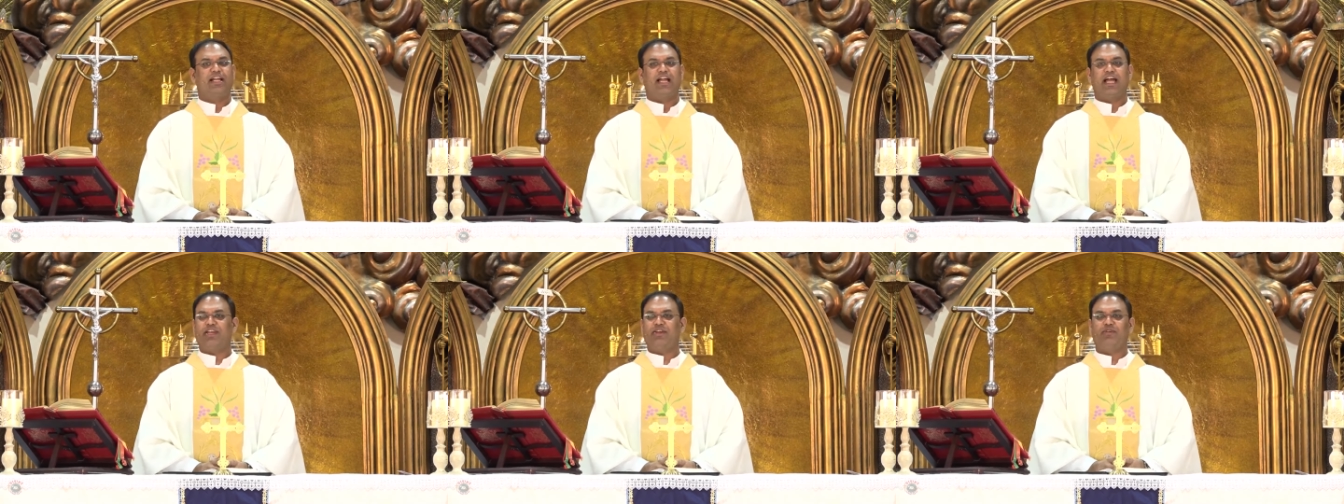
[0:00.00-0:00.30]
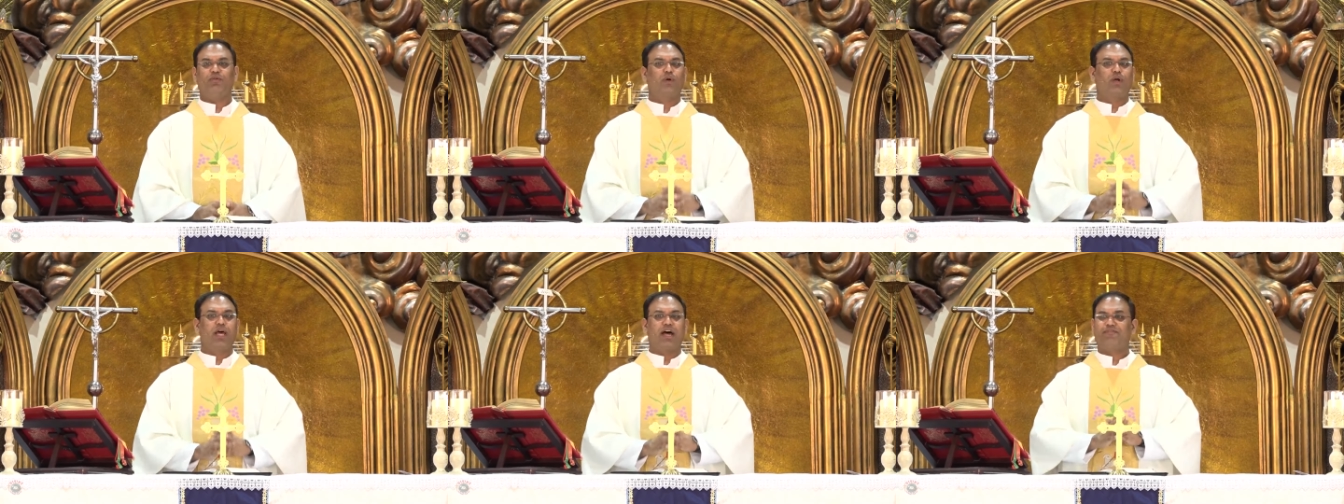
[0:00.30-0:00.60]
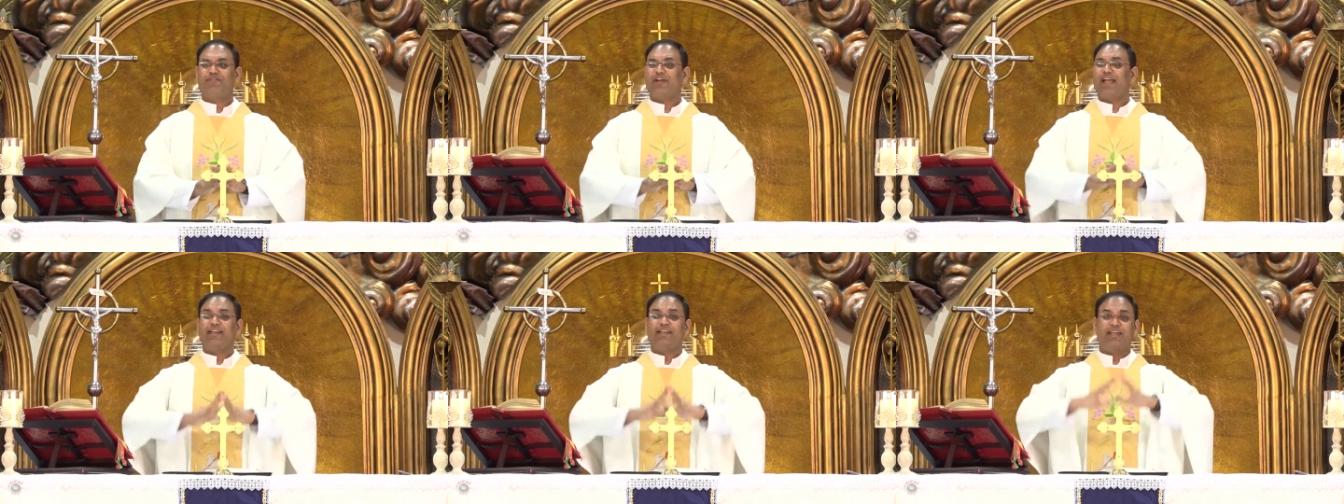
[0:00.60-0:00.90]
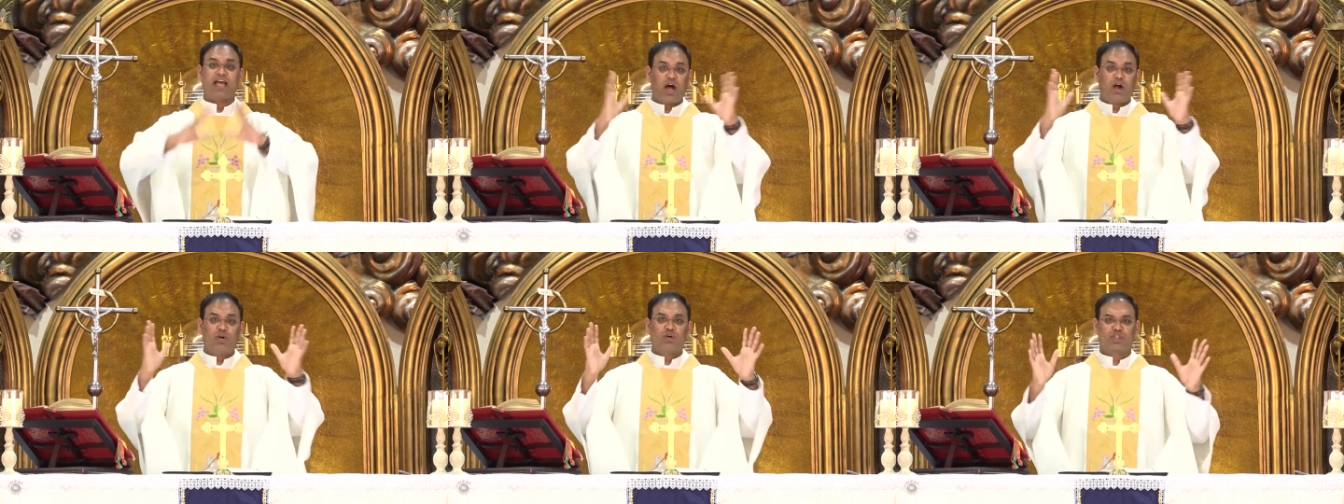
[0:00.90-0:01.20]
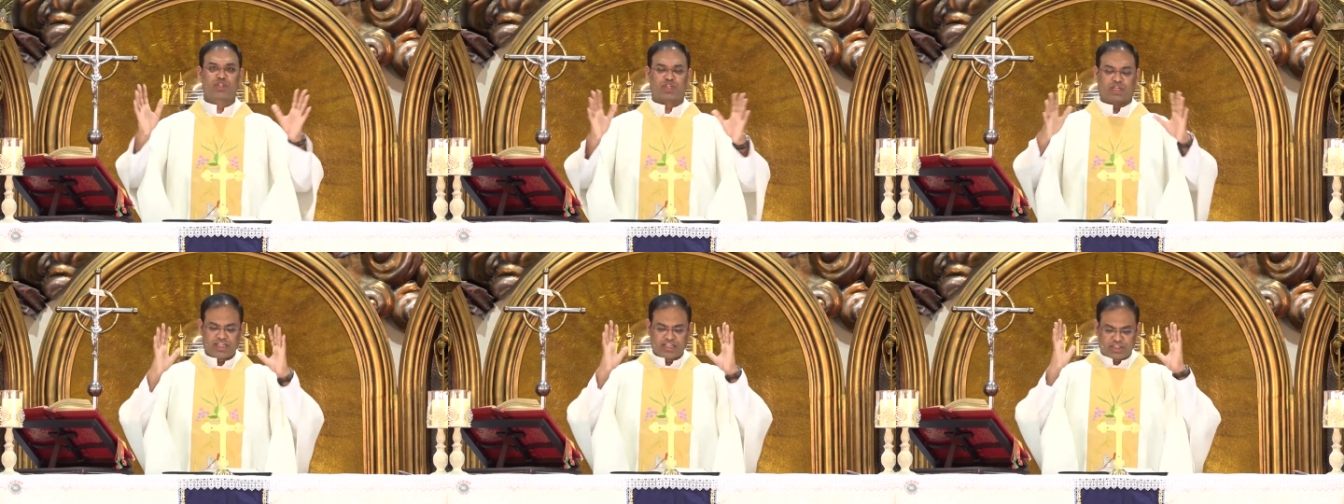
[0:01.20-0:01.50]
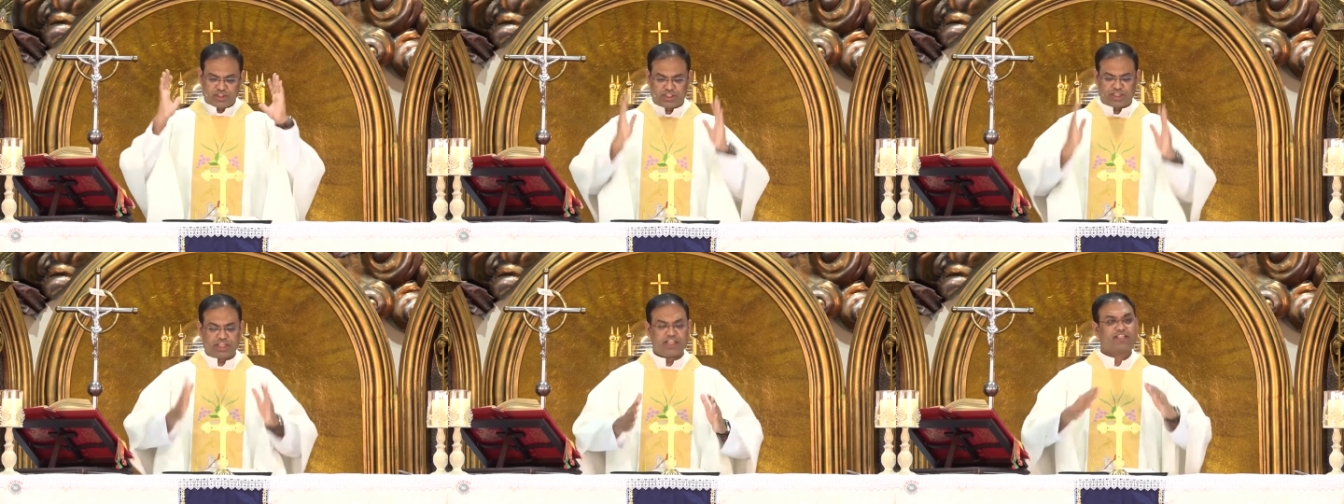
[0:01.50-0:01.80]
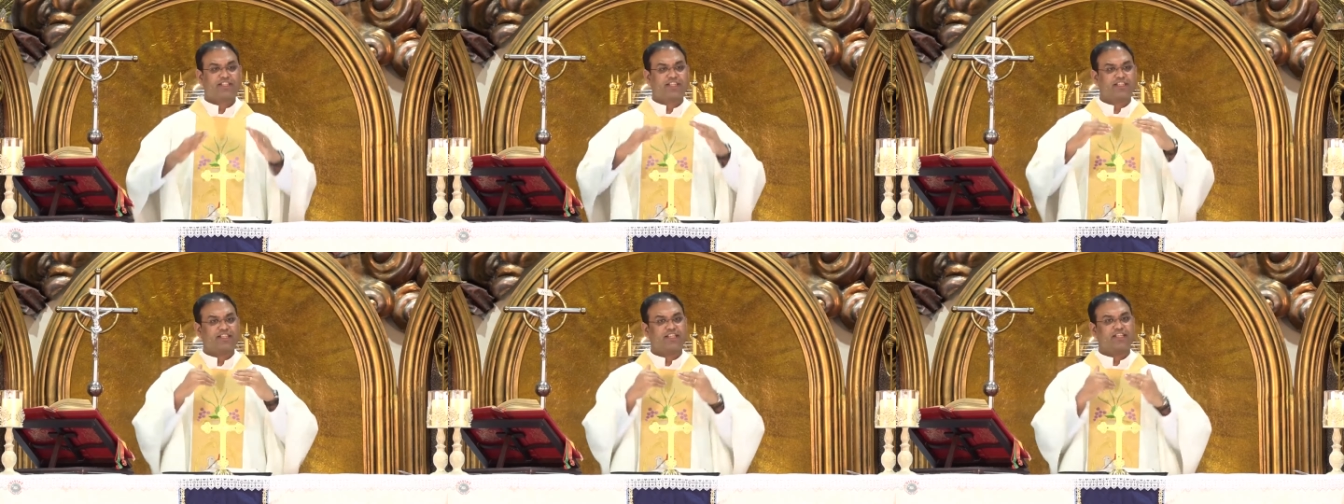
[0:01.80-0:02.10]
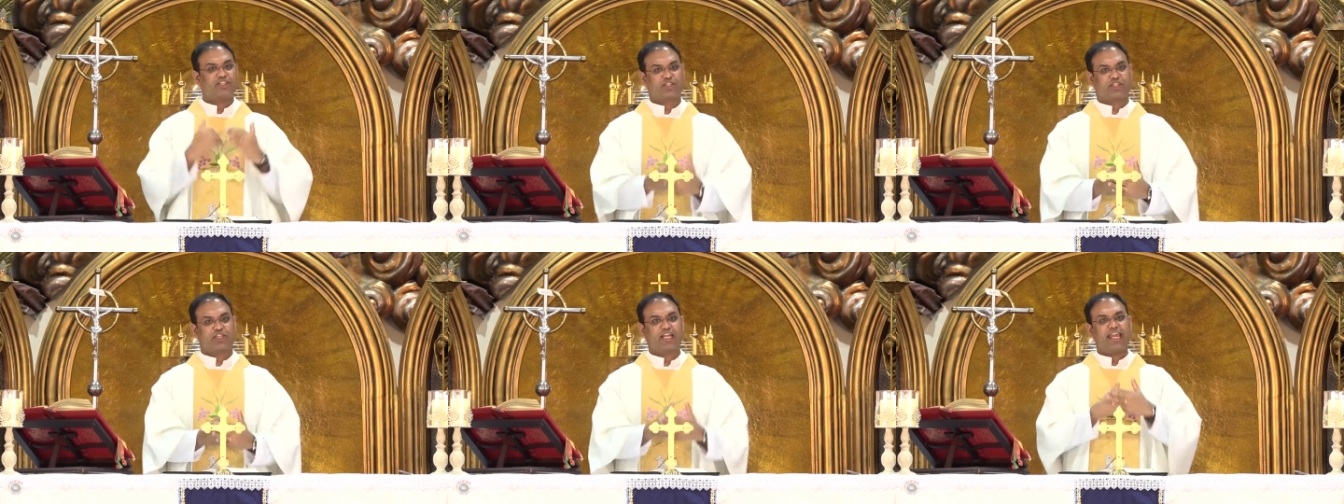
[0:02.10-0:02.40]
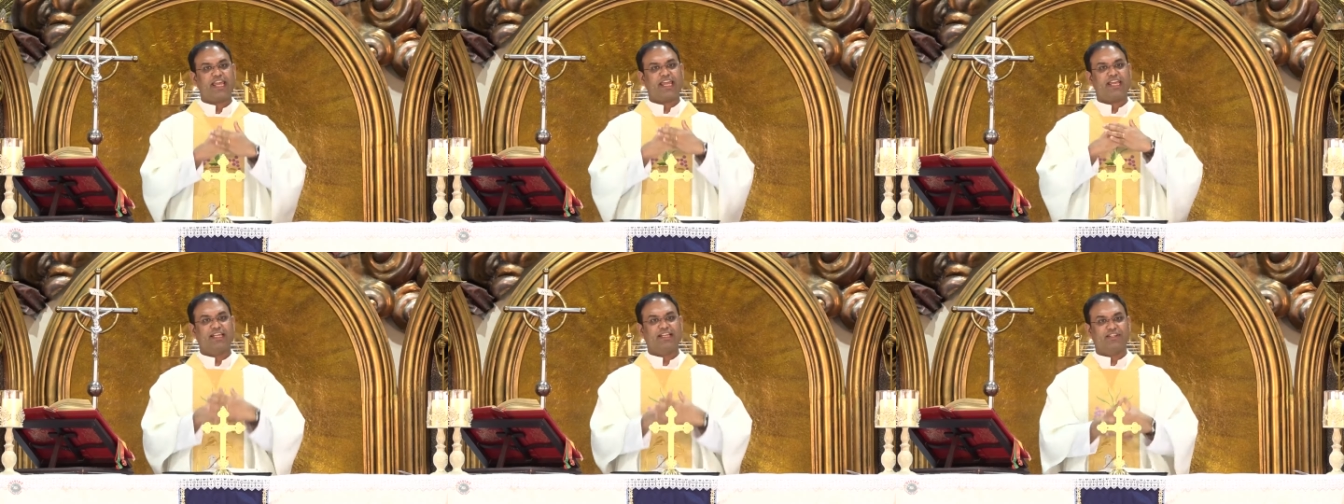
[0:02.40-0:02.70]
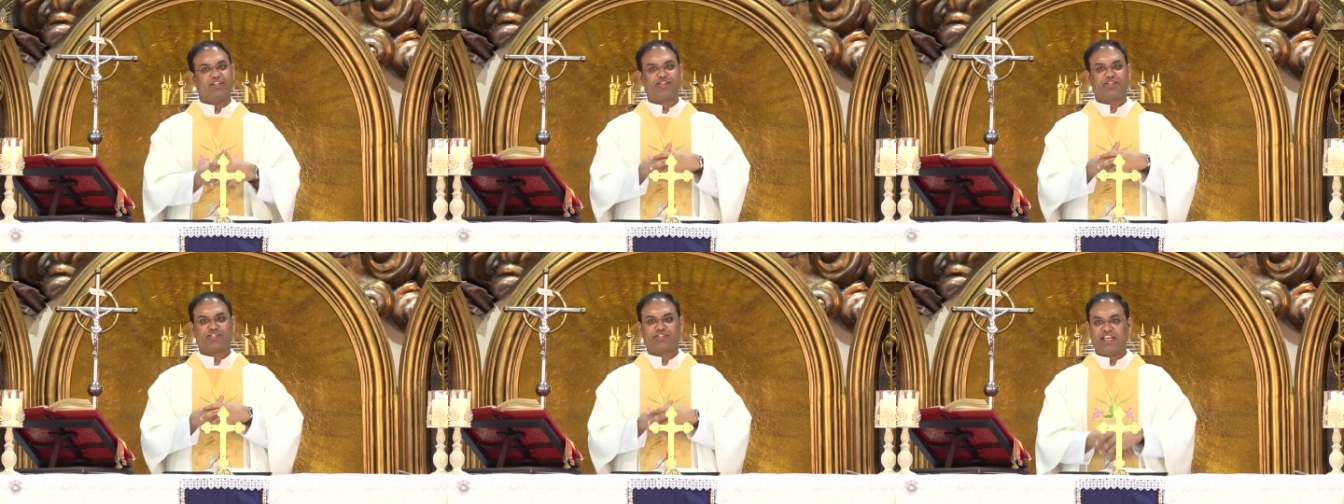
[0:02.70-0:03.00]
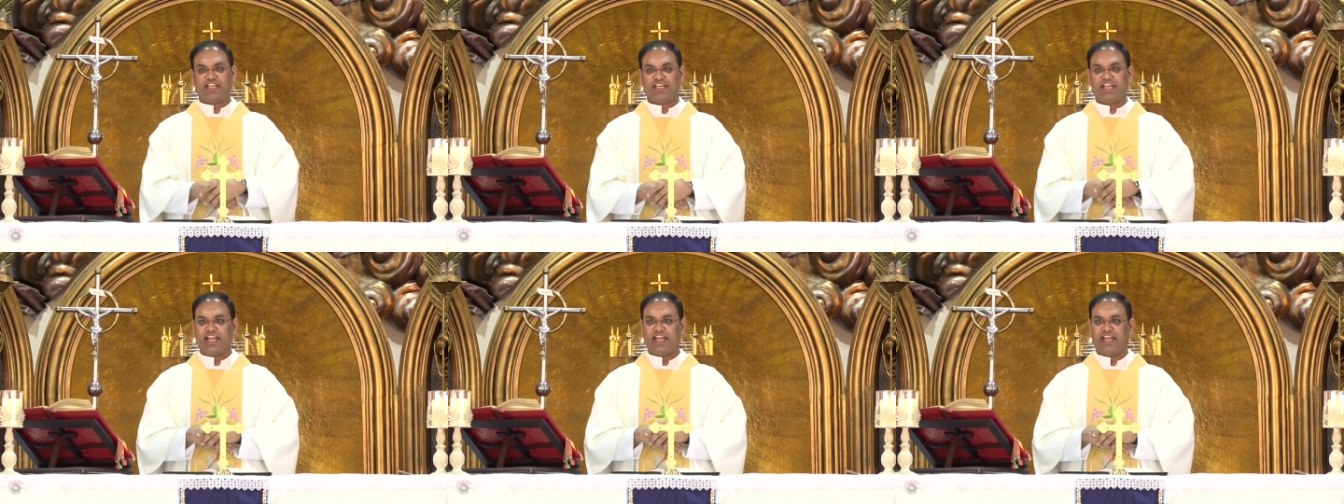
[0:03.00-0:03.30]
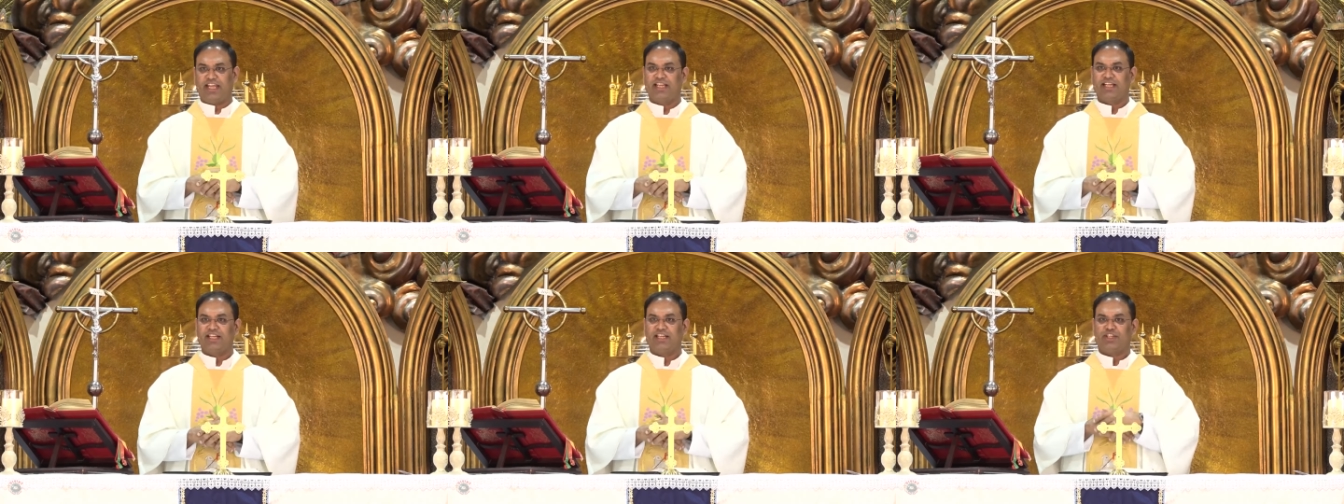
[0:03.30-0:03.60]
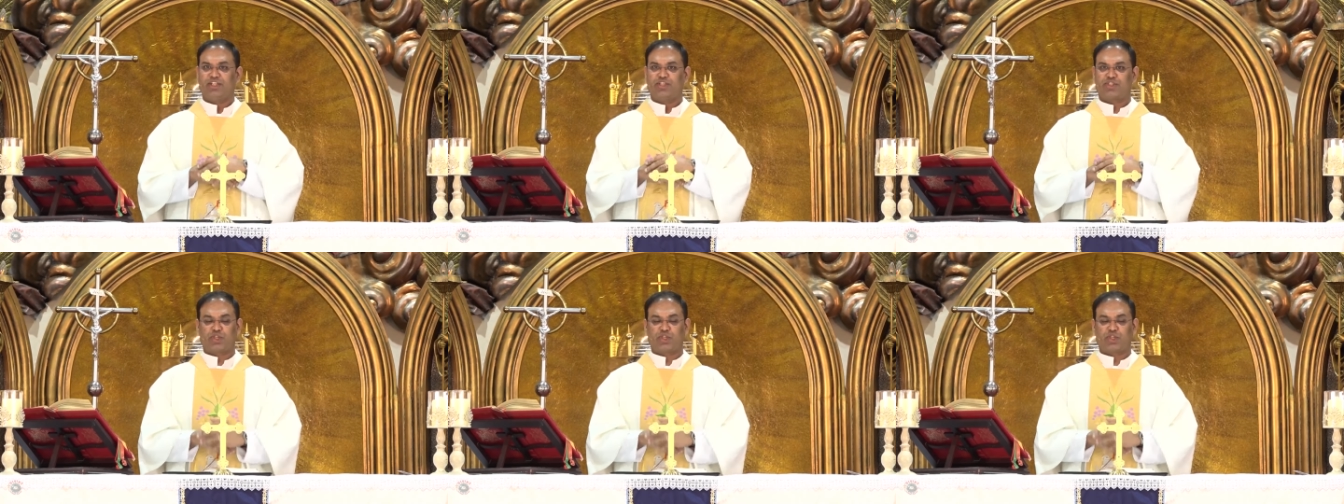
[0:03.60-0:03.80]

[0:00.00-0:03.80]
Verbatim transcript: and he would have announced Jesus is staying in this city.